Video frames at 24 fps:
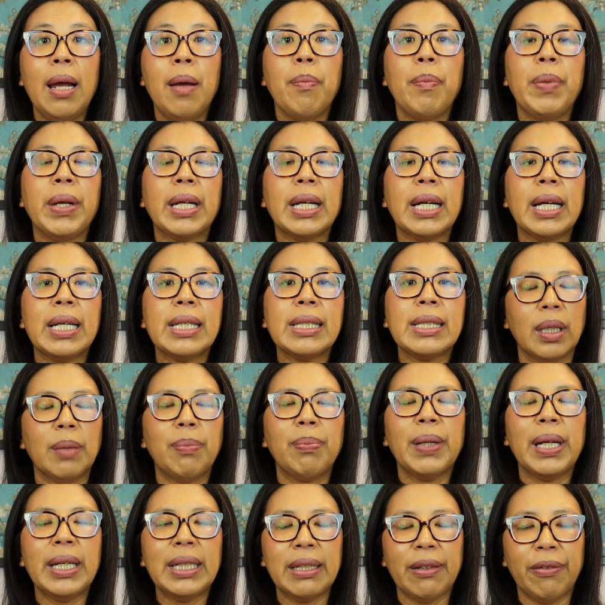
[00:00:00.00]
Because the
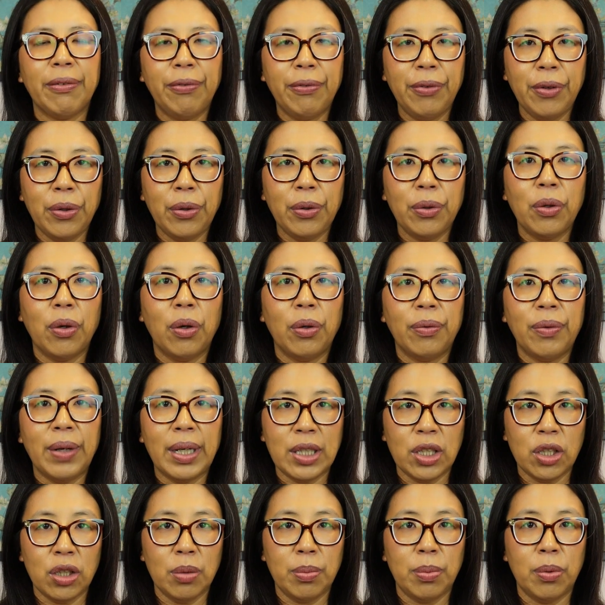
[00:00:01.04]
blended food or
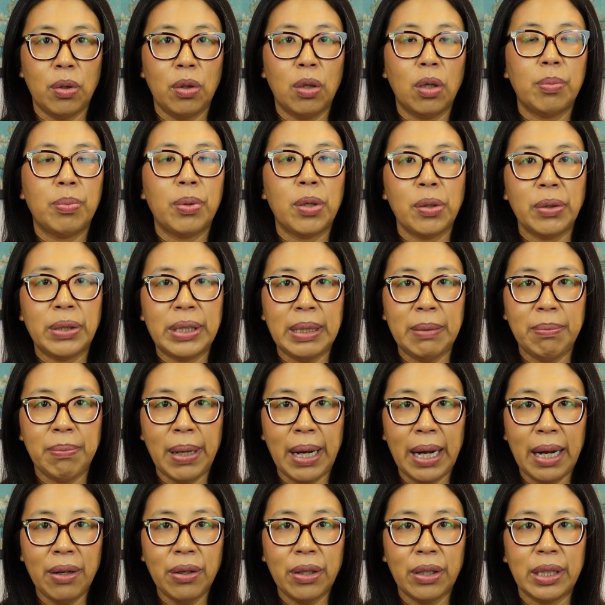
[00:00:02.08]
vegetable or protein
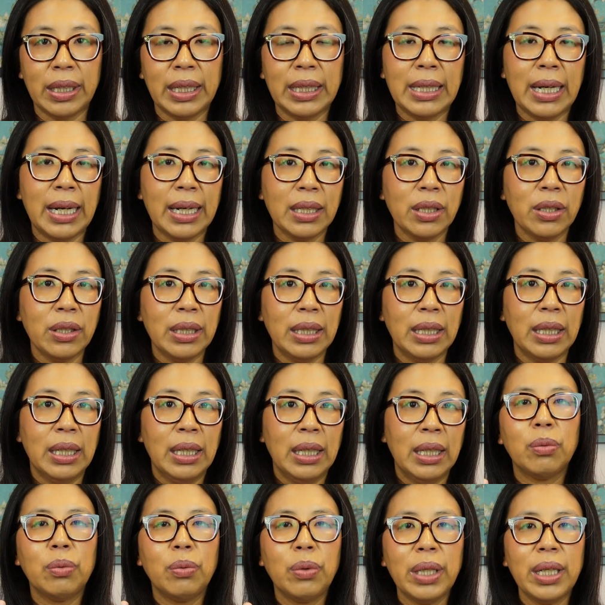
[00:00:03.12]
powder,
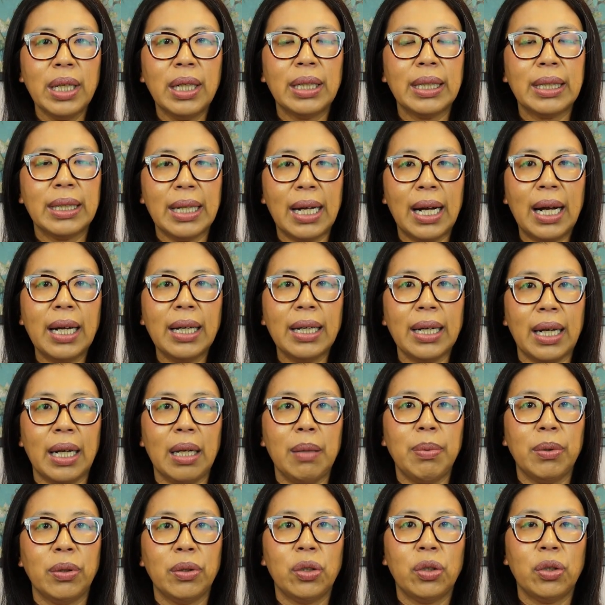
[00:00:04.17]
we are not
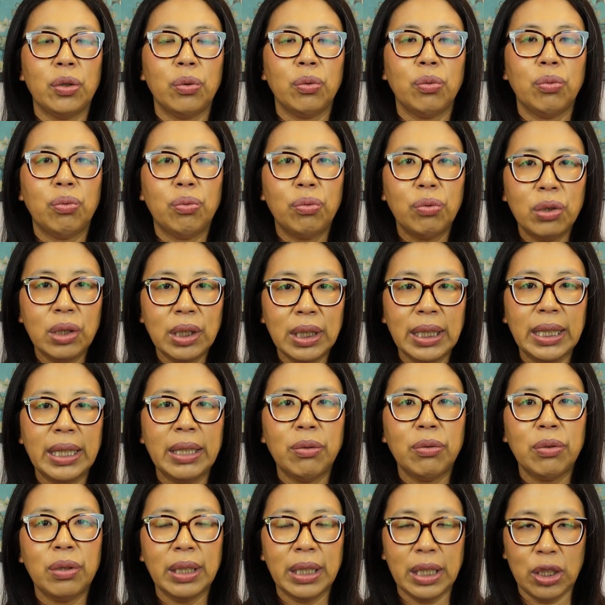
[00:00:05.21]
able to
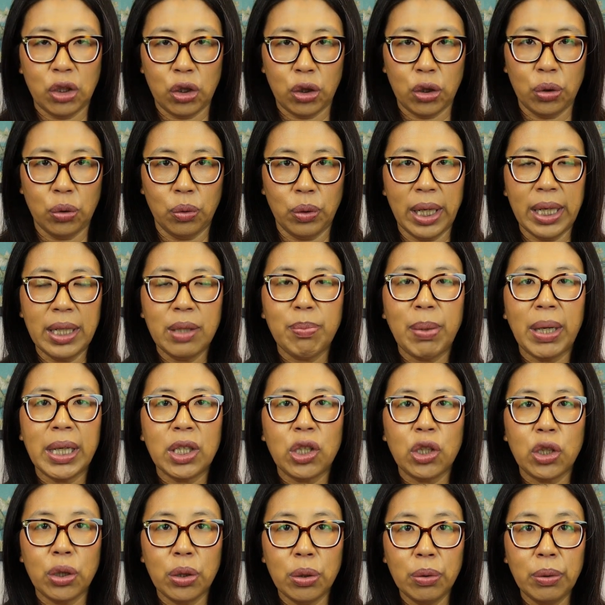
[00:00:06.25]
really chew. And by
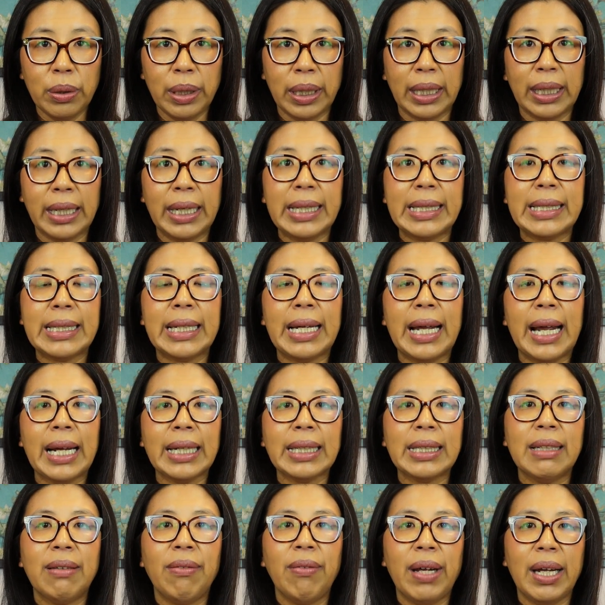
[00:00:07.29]
chewing, it's an
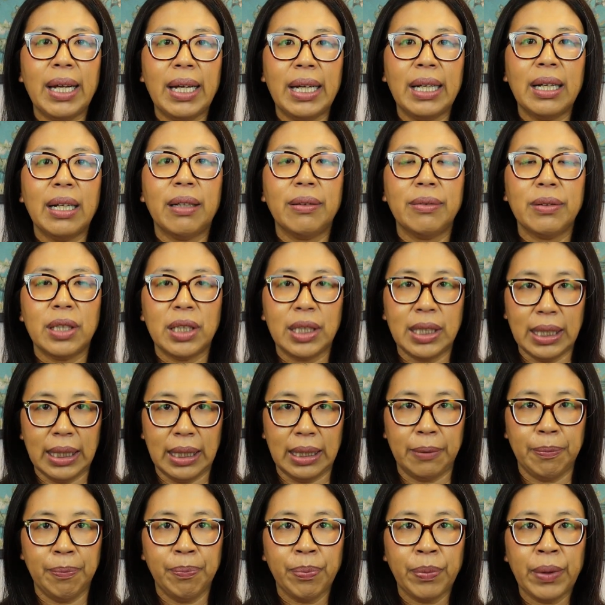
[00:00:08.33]
activating of qi.